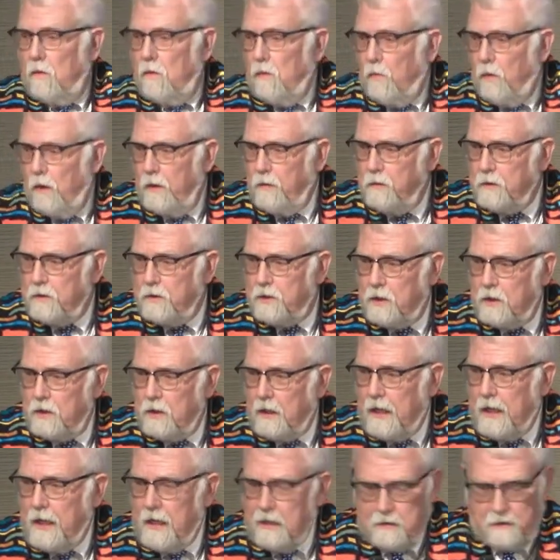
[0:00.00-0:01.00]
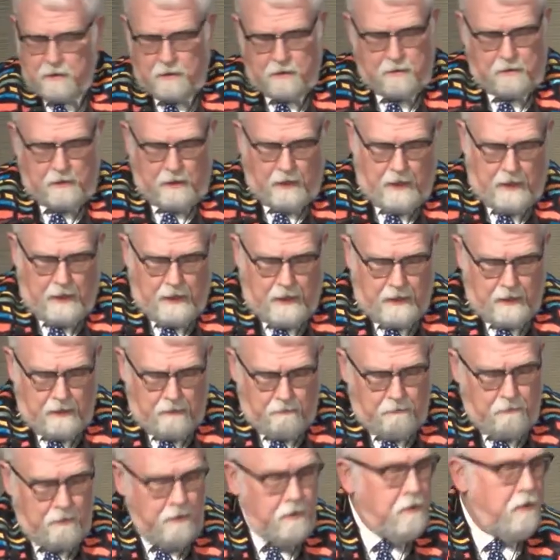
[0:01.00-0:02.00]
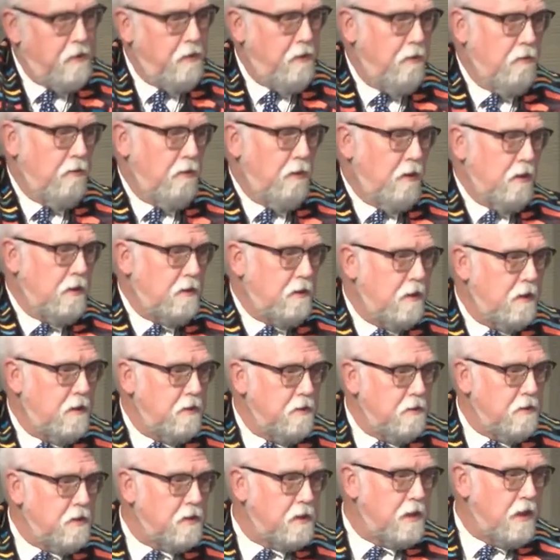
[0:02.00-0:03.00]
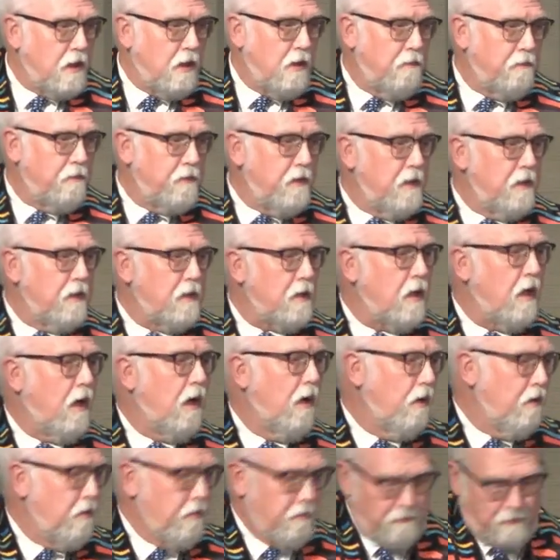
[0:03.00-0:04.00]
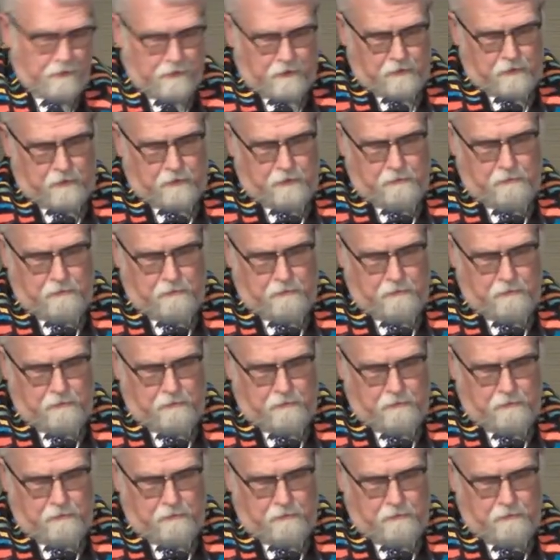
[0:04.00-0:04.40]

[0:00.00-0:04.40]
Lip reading: When was the last time you looked at yourself in a carnival